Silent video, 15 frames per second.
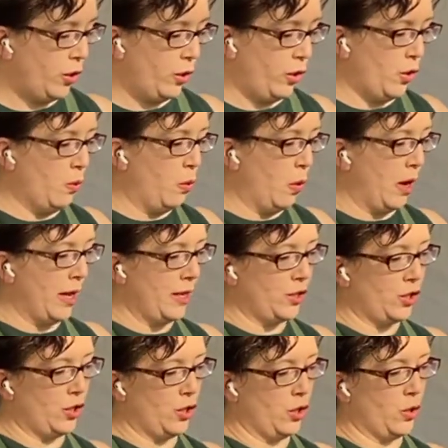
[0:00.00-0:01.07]
you want
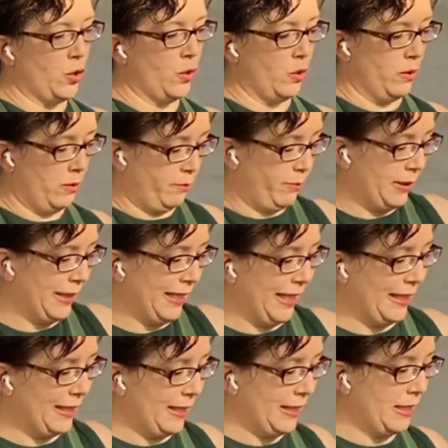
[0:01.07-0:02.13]
to
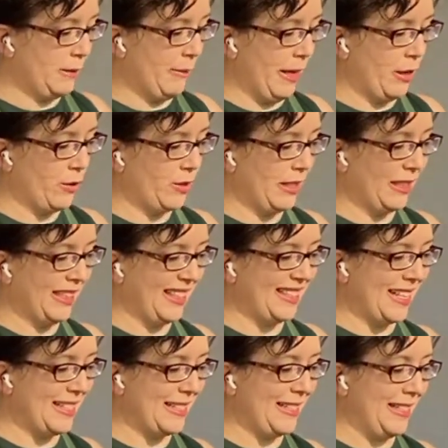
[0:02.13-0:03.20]
plant these tomato seedlings
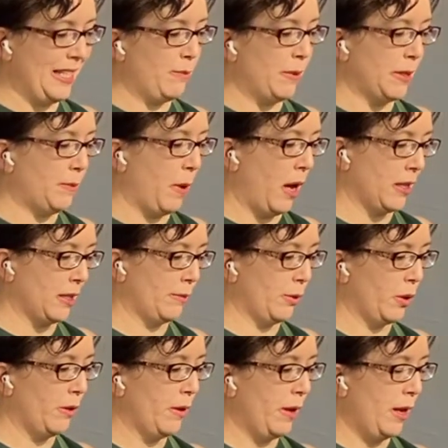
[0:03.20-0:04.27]
as deep as possible,